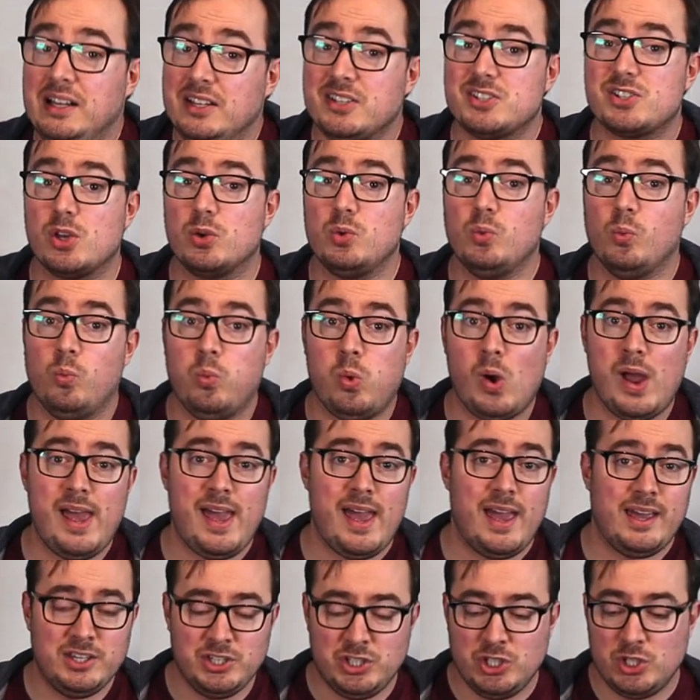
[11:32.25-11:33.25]
So
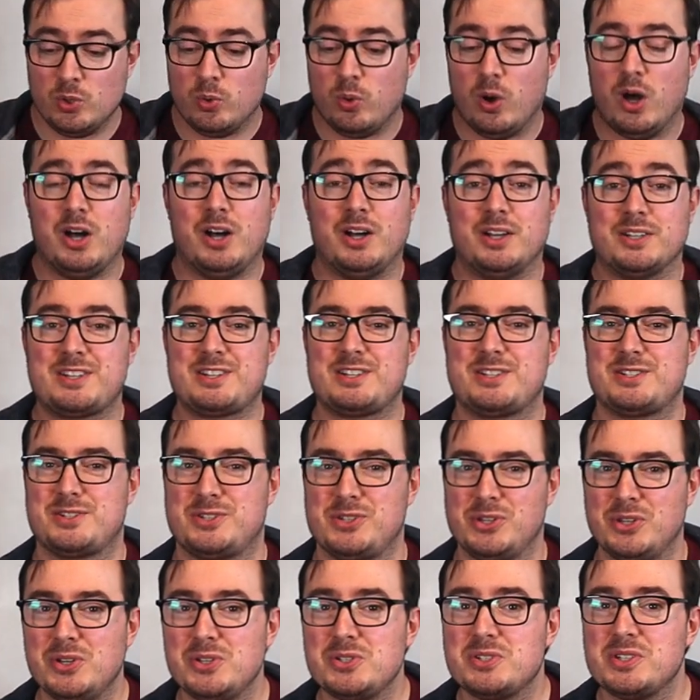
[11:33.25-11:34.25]
where you are
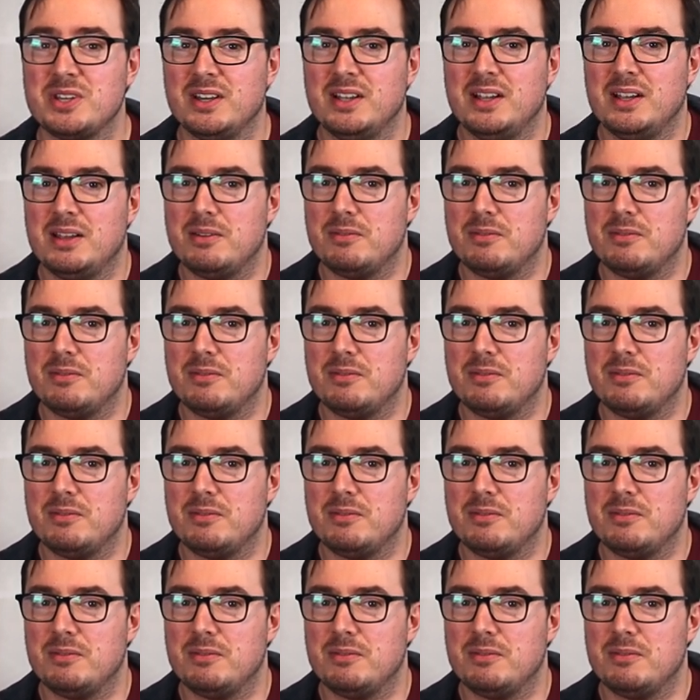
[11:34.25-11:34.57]
stood,